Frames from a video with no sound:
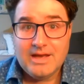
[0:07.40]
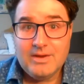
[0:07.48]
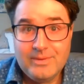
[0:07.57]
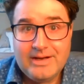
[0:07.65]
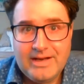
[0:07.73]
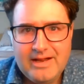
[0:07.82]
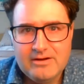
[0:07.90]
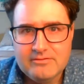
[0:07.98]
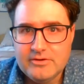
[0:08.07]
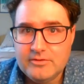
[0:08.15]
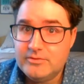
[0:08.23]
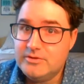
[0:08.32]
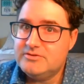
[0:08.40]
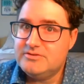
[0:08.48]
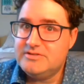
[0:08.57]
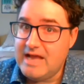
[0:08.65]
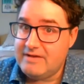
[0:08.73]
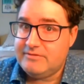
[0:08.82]
in an interview, you're
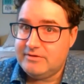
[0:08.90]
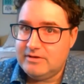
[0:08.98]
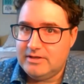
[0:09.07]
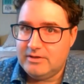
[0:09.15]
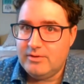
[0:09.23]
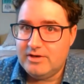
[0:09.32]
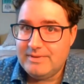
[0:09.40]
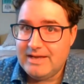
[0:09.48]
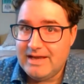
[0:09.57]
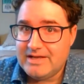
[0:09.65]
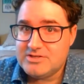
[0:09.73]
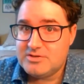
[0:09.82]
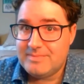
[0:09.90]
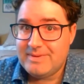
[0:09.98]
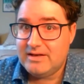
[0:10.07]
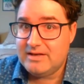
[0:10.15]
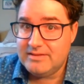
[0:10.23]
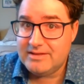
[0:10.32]
definitely going to be asked
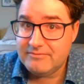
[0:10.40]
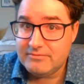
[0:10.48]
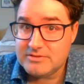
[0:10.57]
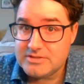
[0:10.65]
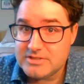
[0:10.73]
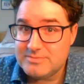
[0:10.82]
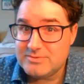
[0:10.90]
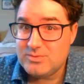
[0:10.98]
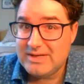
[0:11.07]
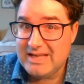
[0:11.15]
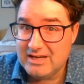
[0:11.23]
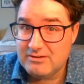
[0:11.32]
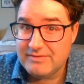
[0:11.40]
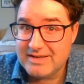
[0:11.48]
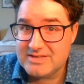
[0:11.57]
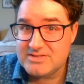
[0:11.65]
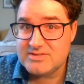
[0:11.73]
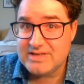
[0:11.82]
about the differences between
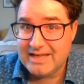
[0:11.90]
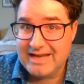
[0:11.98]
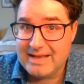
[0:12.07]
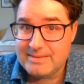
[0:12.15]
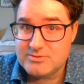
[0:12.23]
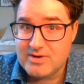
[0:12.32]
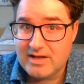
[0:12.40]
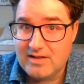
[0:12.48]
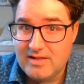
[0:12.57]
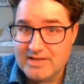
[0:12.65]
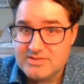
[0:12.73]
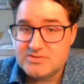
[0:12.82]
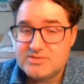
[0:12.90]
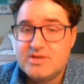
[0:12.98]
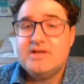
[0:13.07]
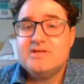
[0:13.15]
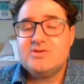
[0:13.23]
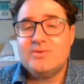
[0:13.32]
interfaces and abstract classes.
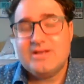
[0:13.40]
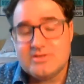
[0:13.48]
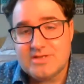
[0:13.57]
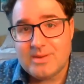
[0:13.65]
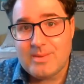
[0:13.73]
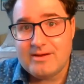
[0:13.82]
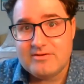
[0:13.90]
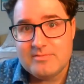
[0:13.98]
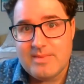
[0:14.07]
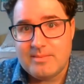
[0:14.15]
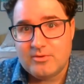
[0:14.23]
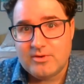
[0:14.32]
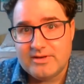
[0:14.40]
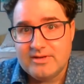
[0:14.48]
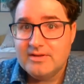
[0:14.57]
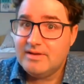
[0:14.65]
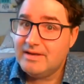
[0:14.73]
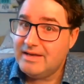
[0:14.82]
So here's how I remember it.
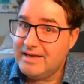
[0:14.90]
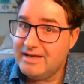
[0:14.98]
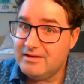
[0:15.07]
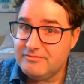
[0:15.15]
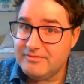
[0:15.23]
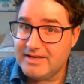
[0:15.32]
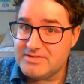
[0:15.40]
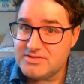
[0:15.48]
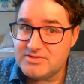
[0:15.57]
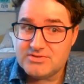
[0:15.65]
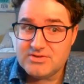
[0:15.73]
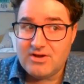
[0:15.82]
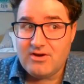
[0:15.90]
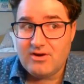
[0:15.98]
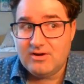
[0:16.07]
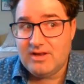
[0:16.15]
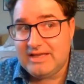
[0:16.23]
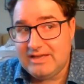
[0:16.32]
Interfaces
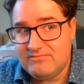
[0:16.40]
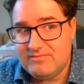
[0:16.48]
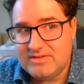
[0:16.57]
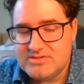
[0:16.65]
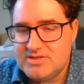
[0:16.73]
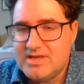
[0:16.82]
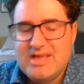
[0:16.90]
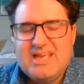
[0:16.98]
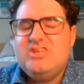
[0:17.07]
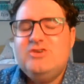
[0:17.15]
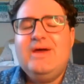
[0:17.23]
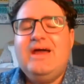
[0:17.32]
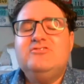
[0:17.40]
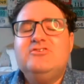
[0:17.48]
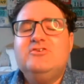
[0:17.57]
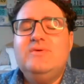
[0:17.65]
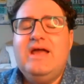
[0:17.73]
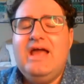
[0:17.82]
are like infants. You have to
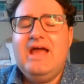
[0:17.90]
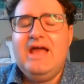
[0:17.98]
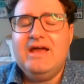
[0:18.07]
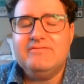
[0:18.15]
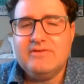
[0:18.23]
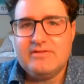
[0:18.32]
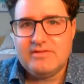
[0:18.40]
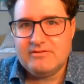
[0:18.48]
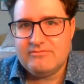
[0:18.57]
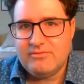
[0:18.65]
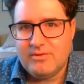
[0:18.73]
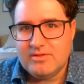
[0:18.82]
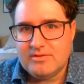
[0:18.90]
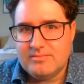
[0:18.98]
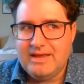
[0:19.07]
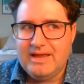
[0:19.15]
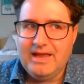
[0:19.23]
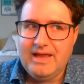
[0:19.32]
do everything for
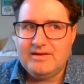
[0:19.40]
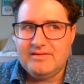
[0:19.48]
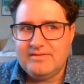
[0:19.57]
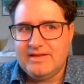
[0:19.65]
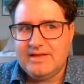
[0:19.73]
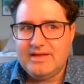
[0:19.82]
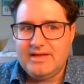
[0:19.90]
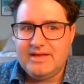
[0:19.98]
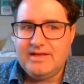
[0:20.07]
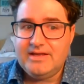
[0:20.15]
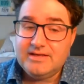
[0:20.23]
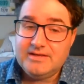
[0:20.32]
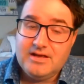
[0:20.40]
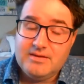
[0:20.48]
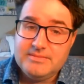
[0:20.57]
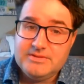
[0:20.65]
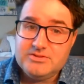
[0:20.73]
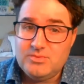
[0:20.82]
them, and they can
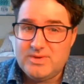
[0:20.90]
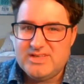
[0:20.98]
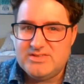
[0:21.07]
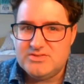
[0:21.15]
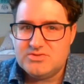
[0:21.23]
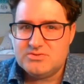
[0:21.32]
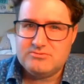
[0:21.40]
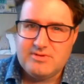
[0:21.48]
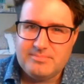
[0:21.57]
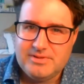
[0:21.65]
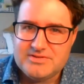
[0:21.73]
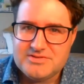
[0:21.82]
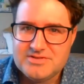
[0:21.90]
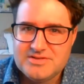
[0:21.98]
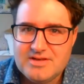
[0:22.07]
come in twins or triplets.